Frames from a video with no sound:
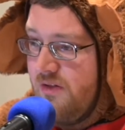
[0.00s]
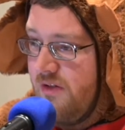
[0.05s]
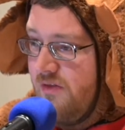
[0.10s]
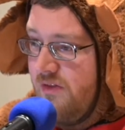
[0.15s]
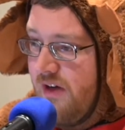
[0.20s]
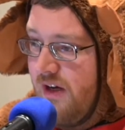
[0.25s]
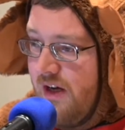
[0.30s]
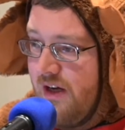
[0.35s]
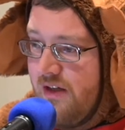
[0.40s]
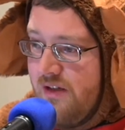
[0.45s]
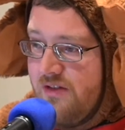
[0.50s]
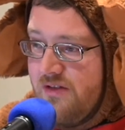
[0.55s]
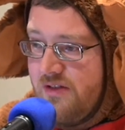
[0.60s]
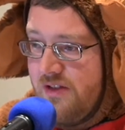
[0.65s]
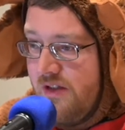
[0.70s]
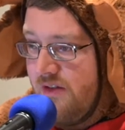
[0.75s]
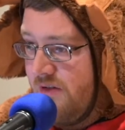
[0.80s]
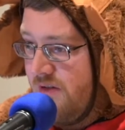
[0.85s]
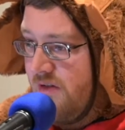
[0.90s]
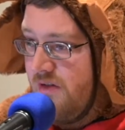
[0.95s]
you've got
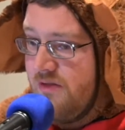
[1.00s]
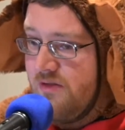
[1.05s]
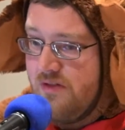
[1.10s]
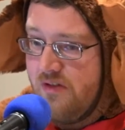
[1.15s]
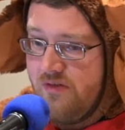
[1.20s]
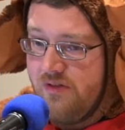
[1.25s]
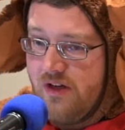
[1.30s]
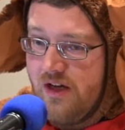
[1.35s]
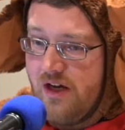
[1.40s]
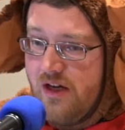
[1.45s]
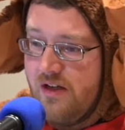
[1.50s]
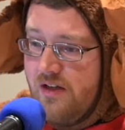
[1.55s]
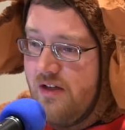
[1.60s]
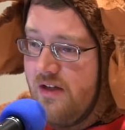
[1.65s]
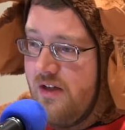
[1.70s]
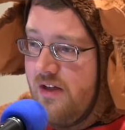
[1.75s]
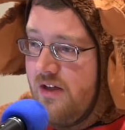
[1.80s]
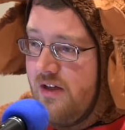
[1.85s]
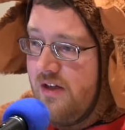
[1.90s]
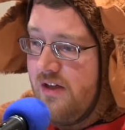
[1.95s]
seaters, you've got
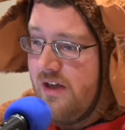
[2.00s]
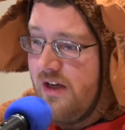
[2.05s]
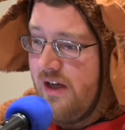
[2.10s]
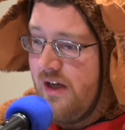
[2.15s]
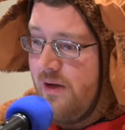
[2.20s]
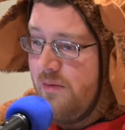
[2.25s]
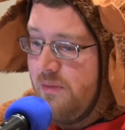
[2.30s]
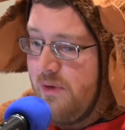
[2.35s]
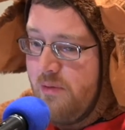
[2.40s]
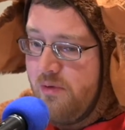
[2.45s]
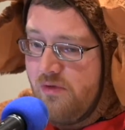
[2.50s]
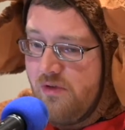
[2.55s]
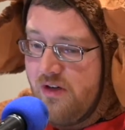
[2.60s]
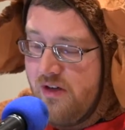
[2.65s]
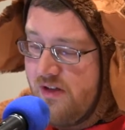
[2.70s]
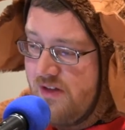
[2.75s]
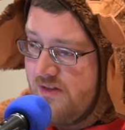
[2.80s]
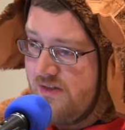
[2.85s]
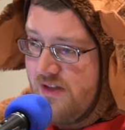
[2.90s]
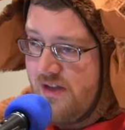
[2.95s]
people running
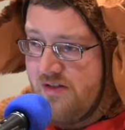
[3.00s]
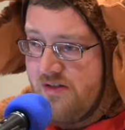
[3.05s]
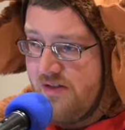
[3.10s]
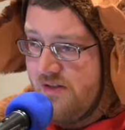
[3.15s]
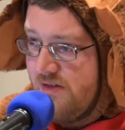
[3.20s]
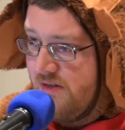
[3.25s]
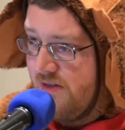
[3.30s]
concessions,